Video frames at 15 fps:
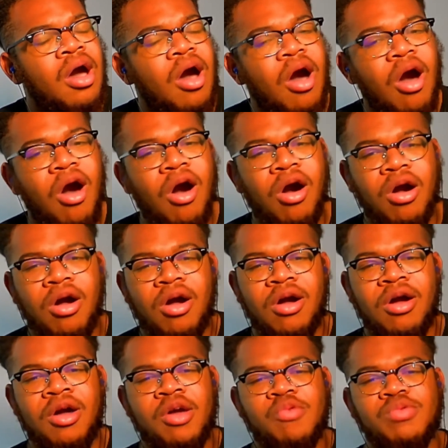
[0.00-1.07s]
Oh,
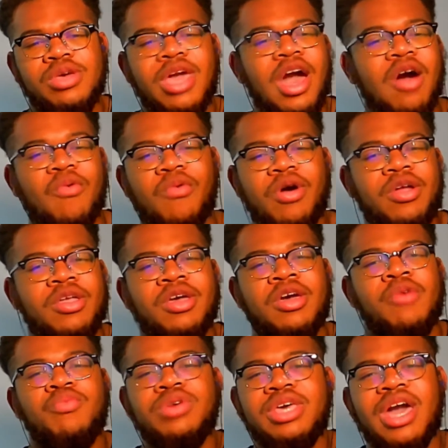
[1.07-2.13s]
we got one.
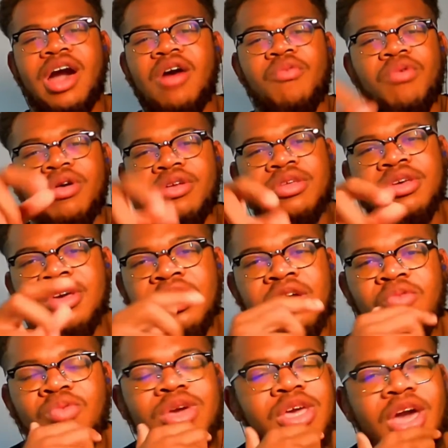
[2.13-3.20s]
We got one.
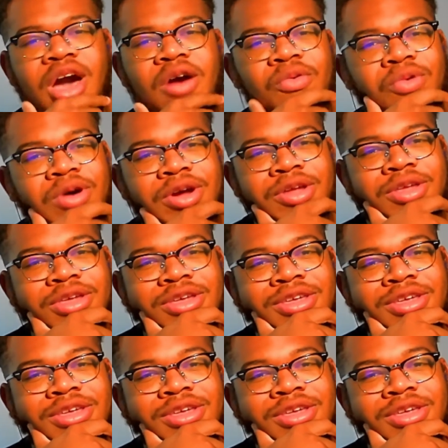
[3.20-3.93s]
We got one.